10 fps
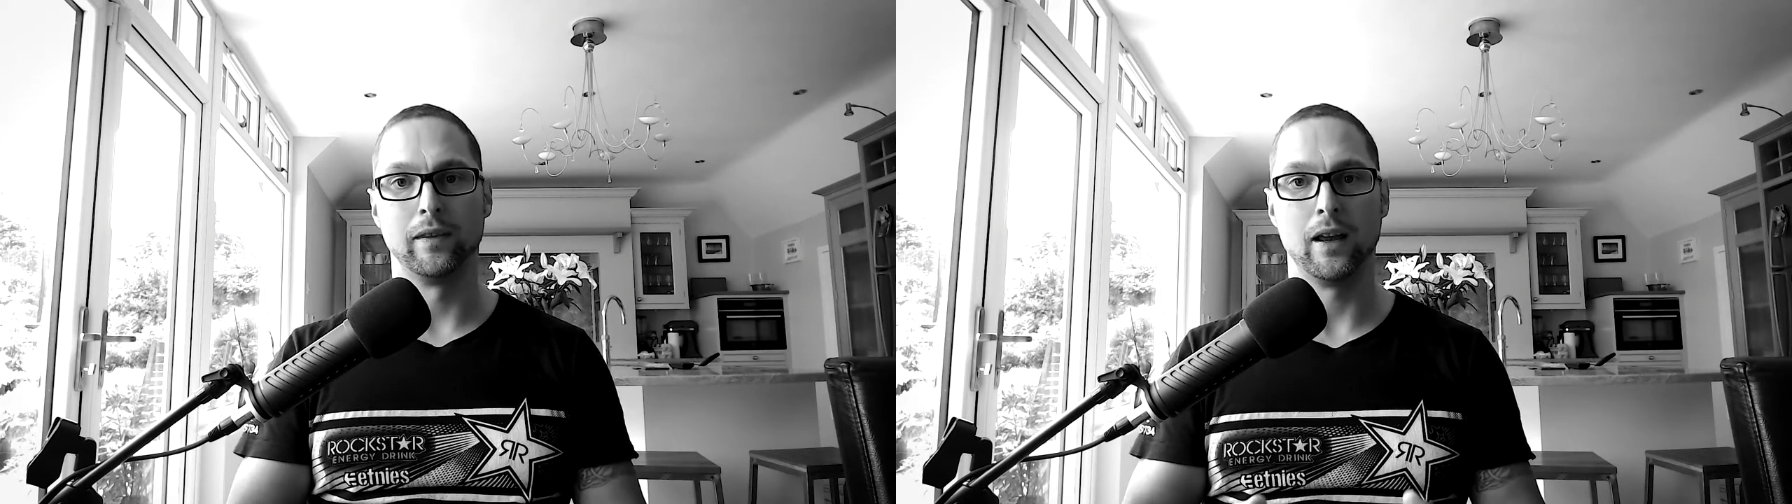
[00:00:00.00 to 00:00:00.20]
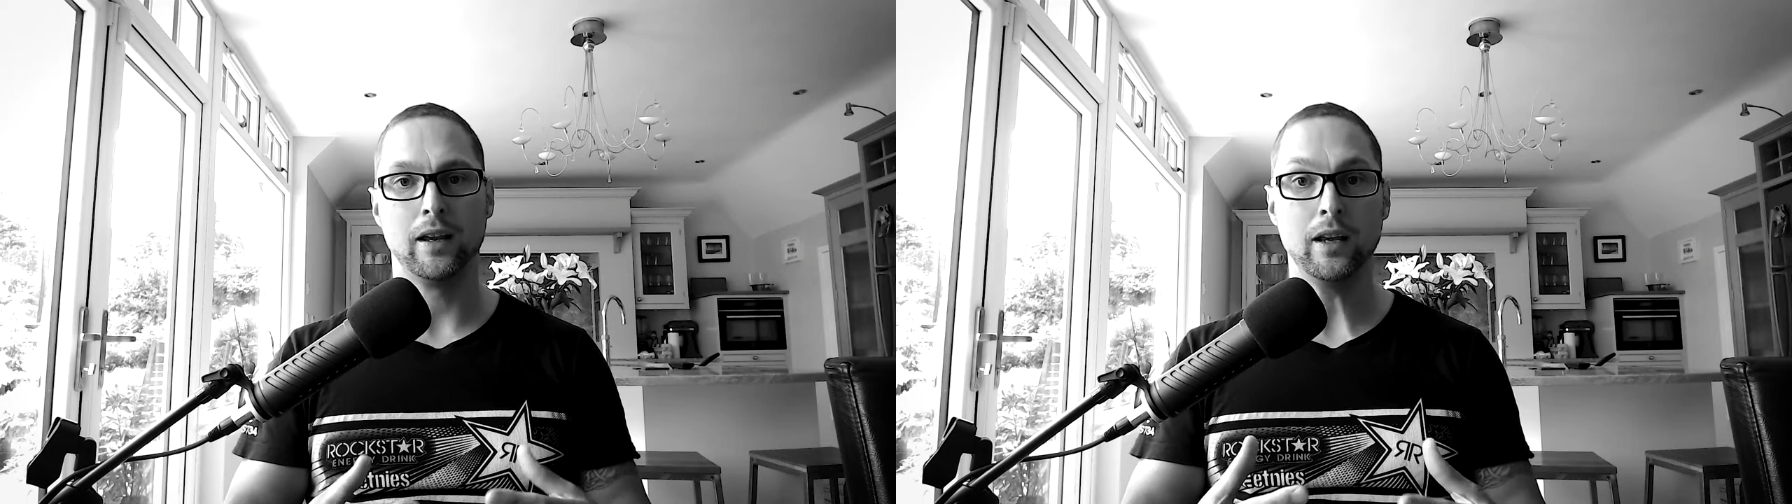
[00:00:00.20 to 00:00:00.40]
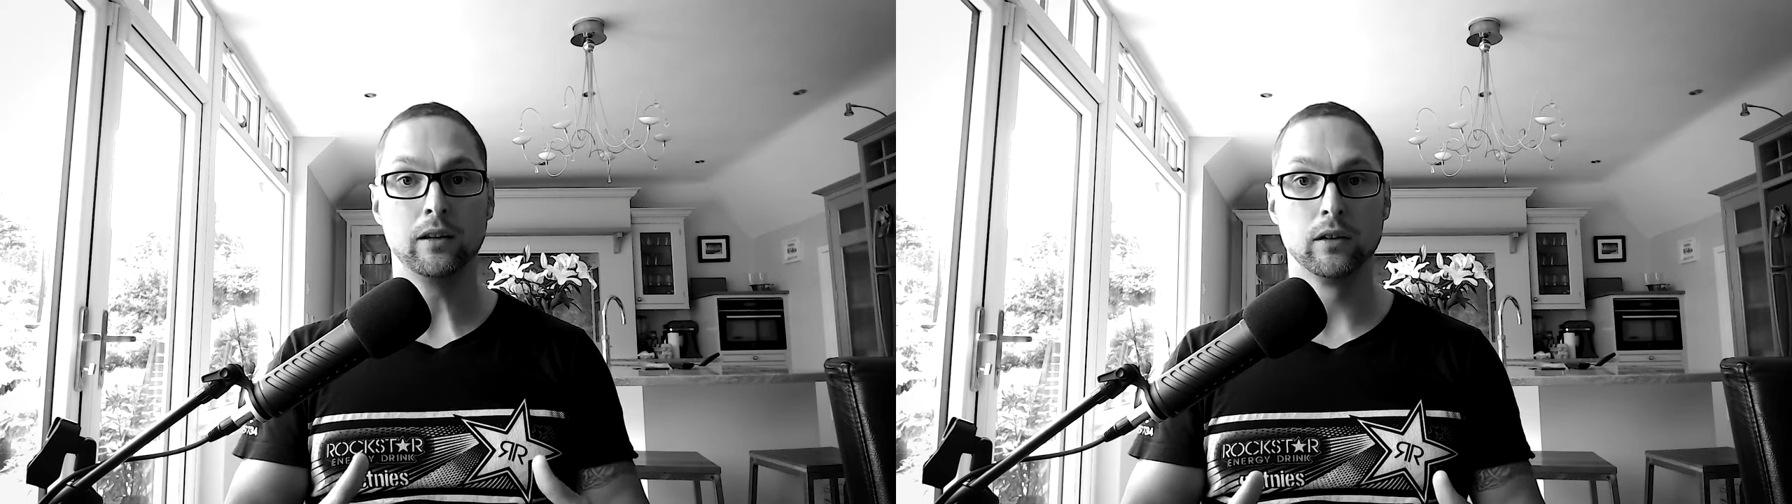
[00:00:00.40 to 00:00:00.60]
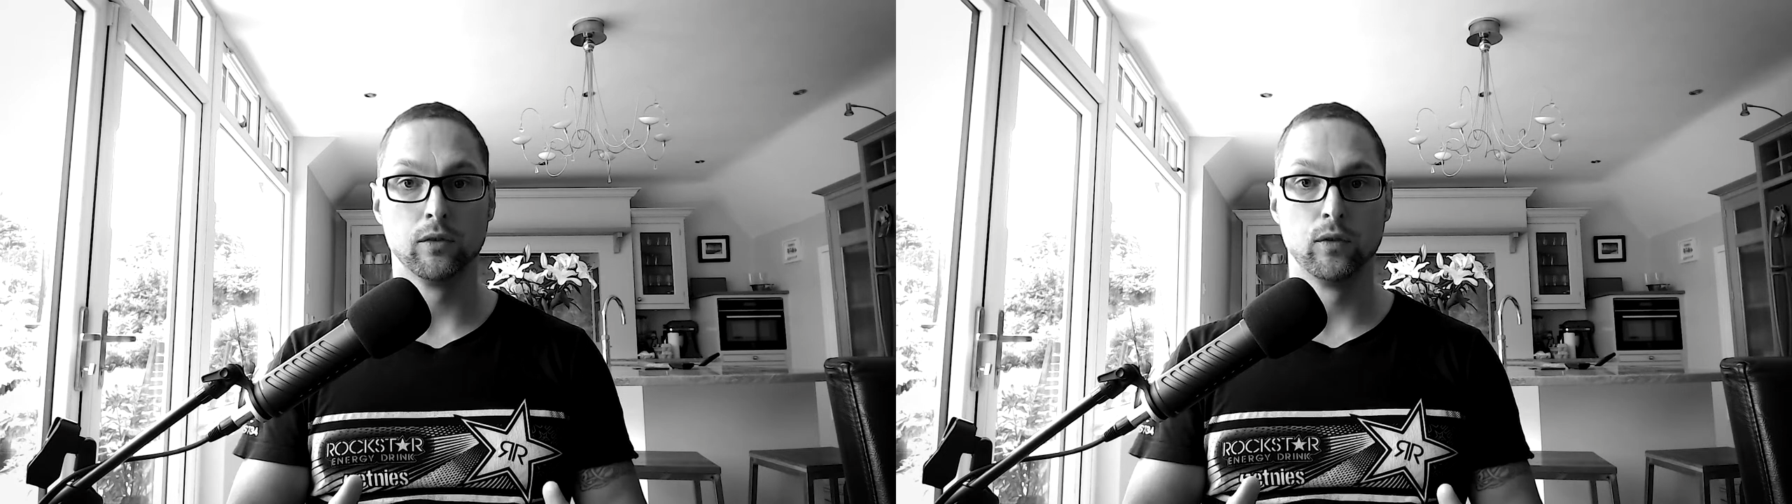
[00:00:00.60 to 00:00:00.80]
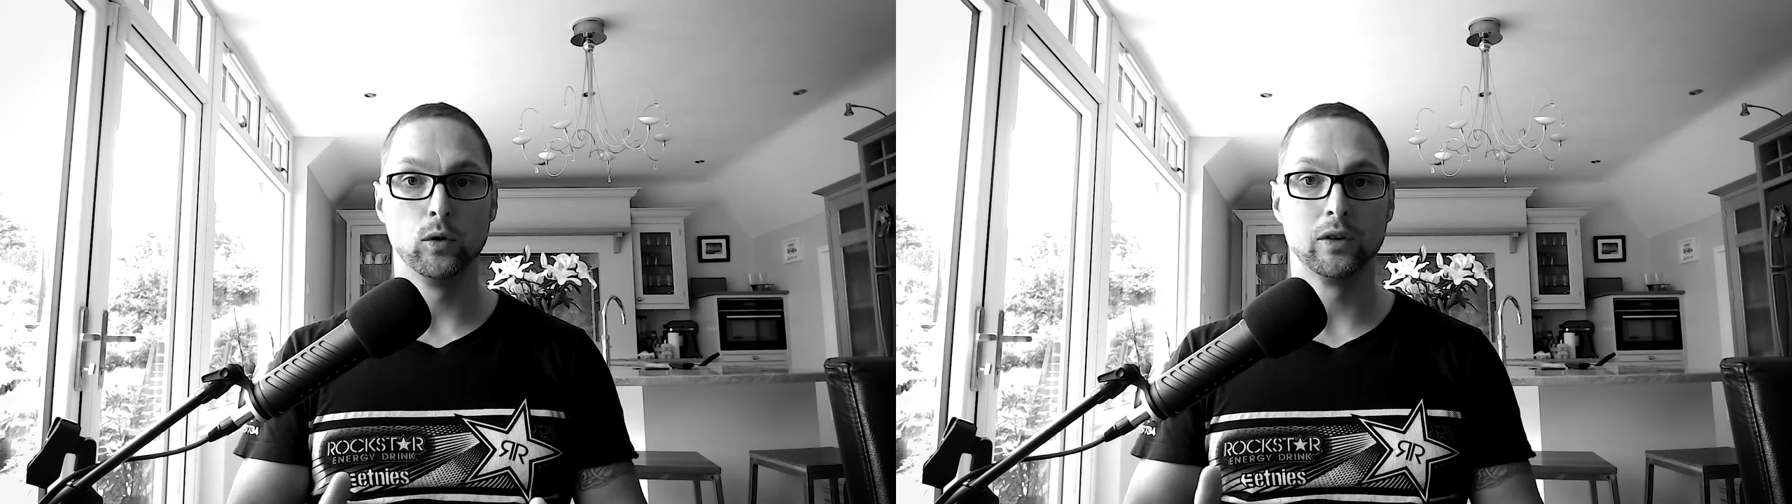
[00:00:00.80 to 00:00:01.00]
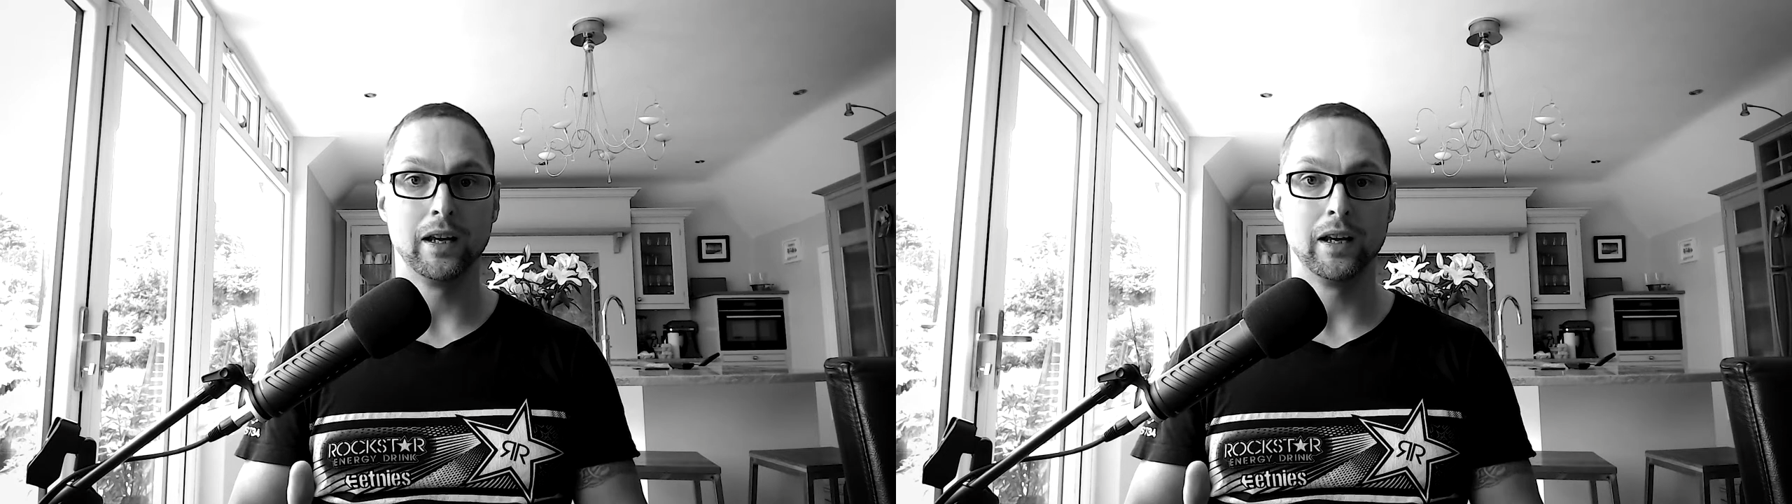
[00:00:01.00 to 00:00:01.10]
they eat the food,